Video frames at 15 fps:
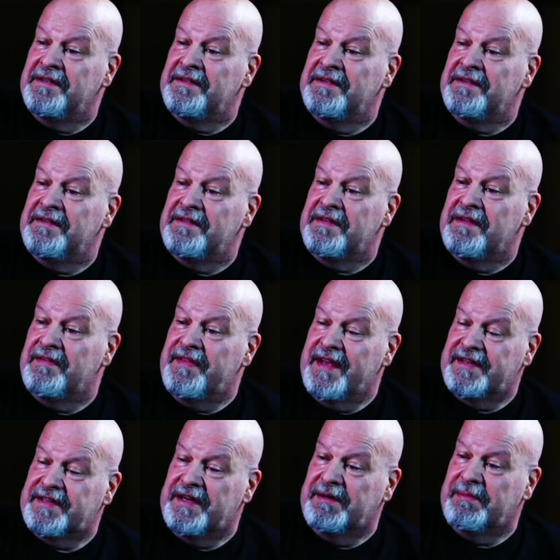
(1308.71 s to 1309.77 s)
to have that song
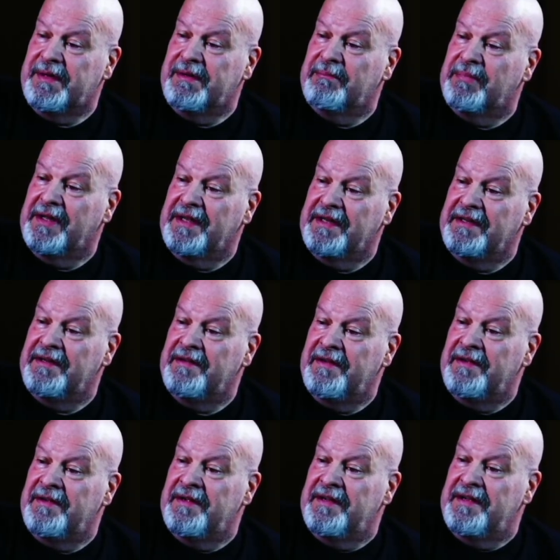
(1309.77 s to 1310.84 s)
being played,
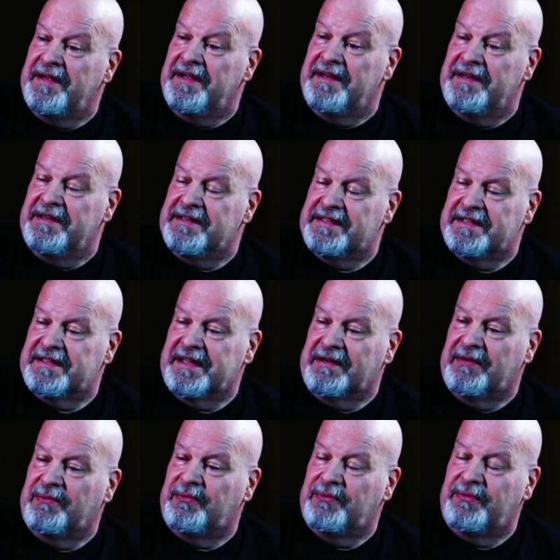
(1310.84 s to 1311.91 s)
and he's just like
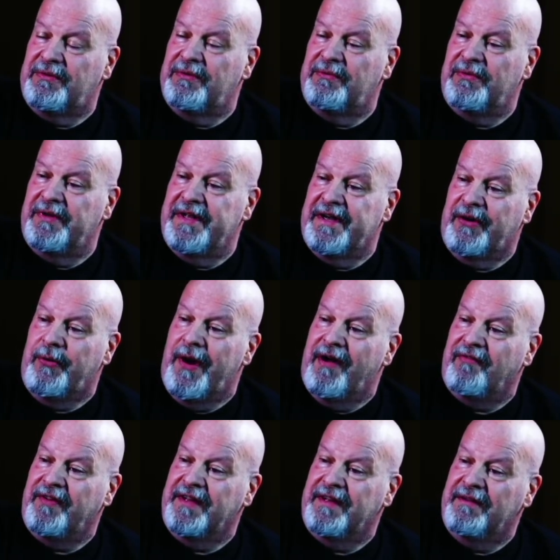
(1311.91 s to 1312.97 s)
really gravelly
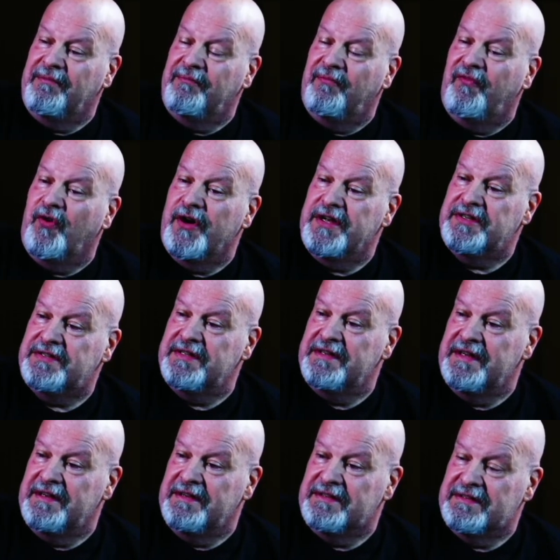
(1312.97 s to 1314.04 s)
voice, and he's
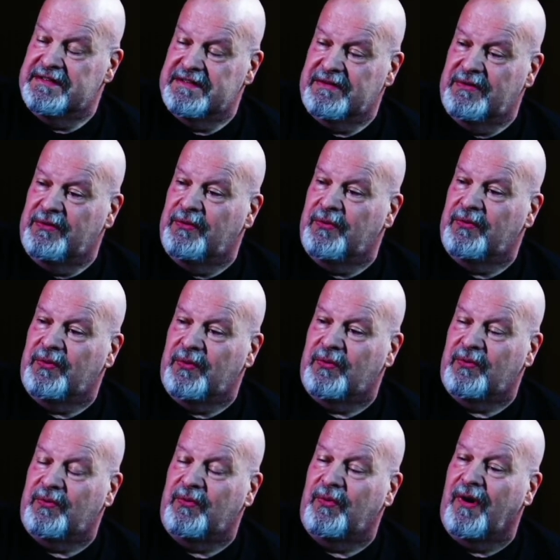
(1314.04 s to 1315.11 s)
just
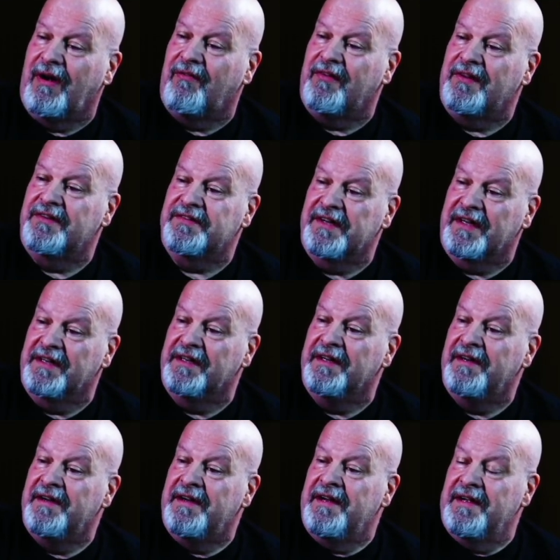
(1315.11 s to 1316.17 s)
grovel singing.
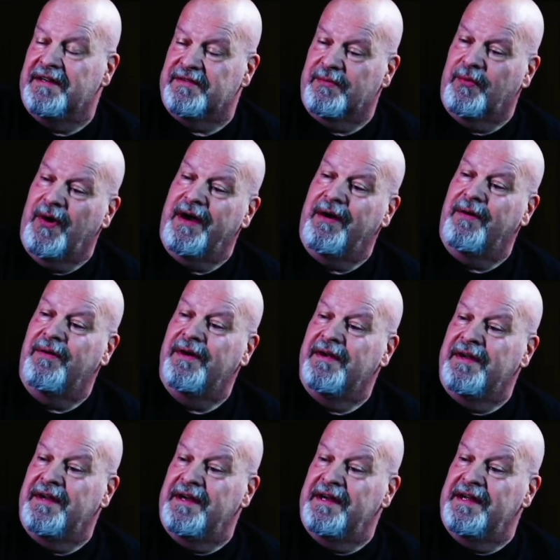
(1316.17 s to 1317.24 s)
So wow,
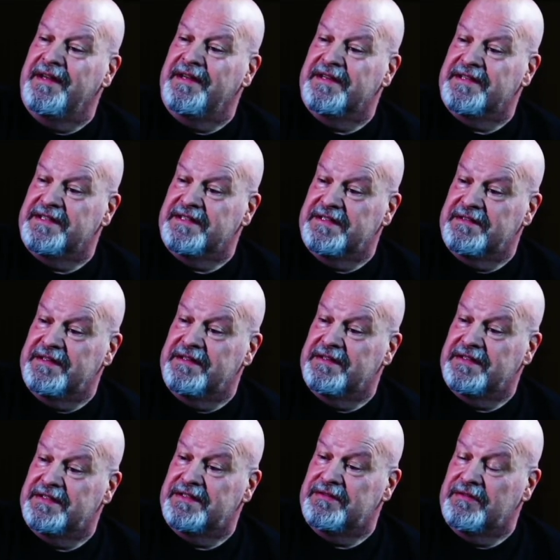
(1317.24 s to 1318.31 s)
and this is your
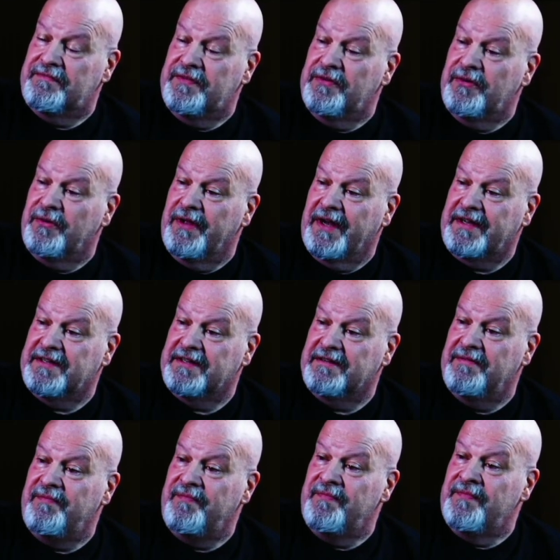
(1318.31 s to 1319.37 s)
funeral exit.
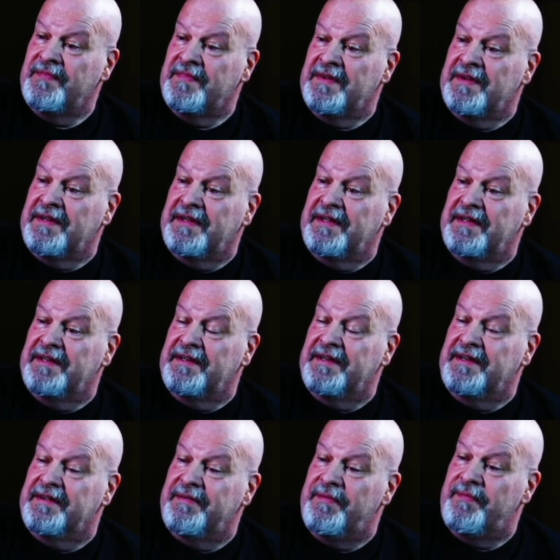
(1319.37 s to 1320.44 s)
And
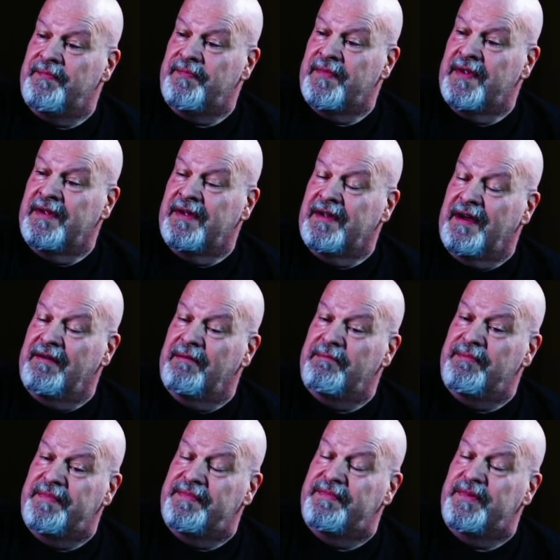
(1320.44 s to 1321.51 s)
there
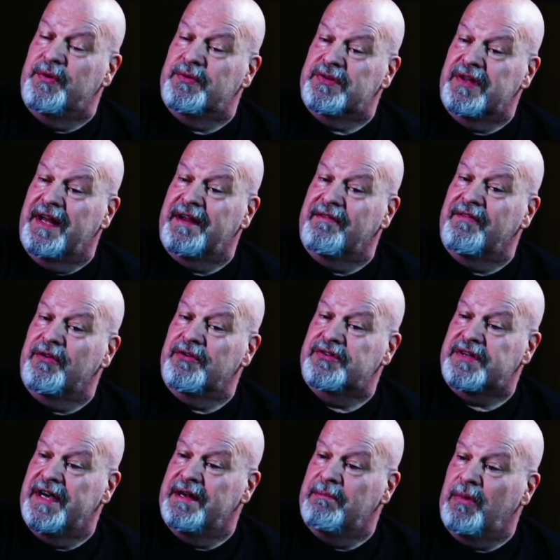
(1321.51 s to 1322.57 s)
was a lot of those kind of
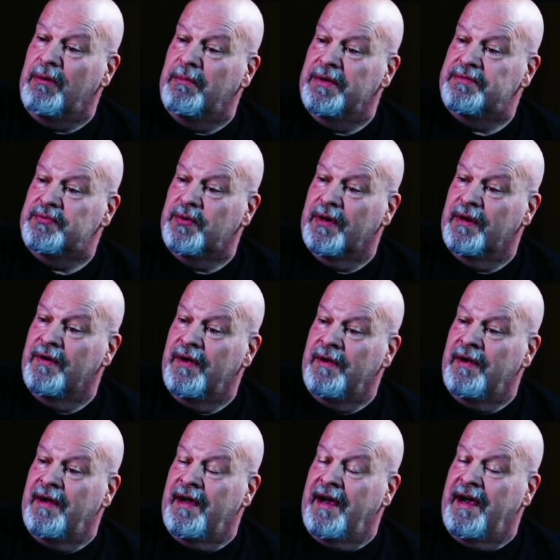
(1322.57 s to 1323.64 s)
moments where
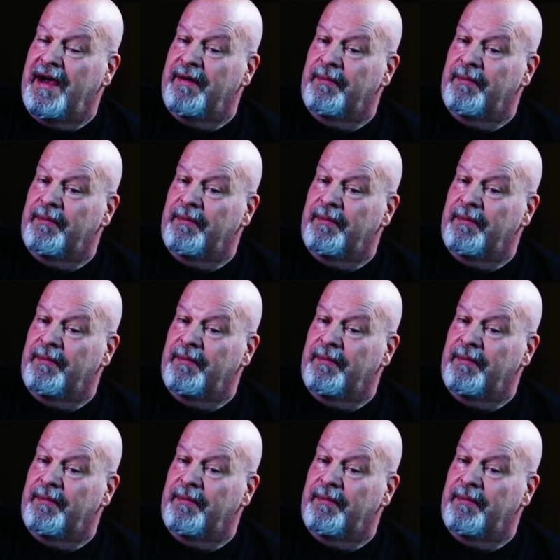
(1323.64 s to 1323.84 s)
I would